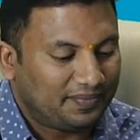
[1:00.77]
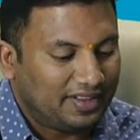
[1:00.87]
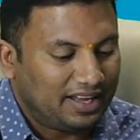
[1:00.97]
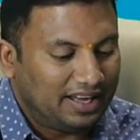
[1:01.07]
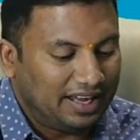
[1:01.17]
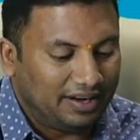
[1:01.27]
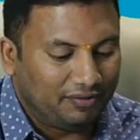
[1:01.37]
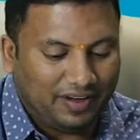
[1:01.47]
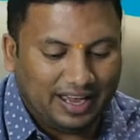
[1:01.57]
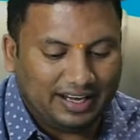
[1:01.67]
In
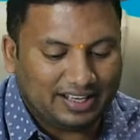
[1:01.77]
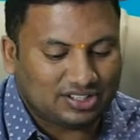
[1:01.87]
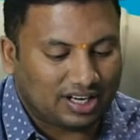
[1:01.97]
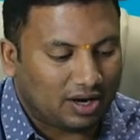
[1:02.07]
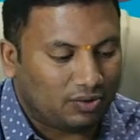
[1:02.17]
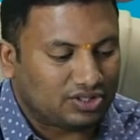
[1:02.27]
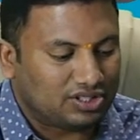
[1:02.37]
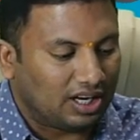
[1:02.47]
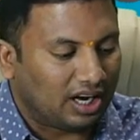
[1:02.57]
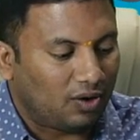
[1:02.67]
various rounds.
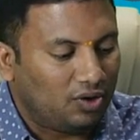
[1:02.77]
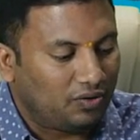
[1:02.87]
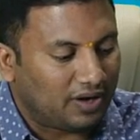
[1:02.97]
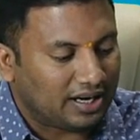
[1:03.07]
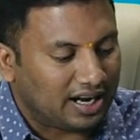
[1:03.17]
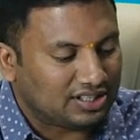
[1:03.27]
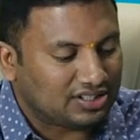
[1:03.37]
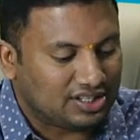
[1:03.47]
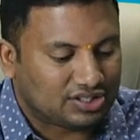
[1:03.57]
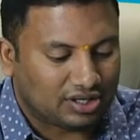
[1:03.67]
Round 1
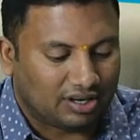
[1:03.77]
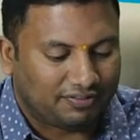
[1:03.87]
consists of